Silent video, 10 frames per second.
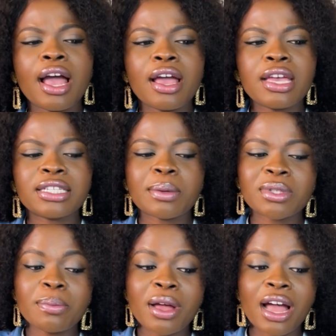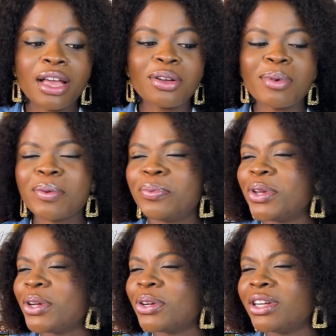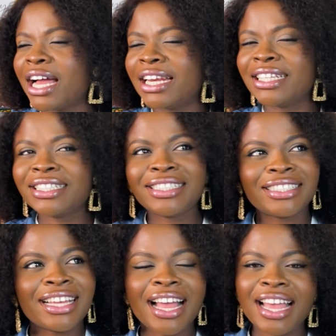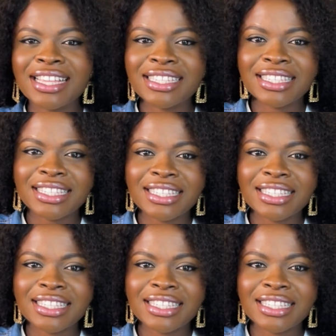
in September, I got my period, and guys,